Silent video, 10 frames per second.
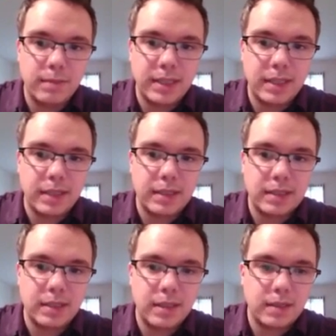my
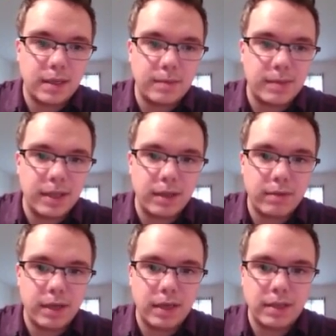6 times my
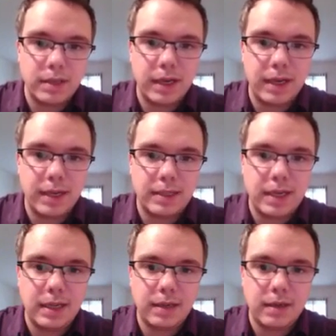3 to get
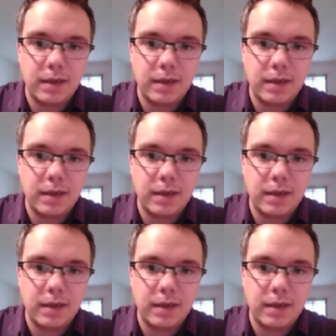18.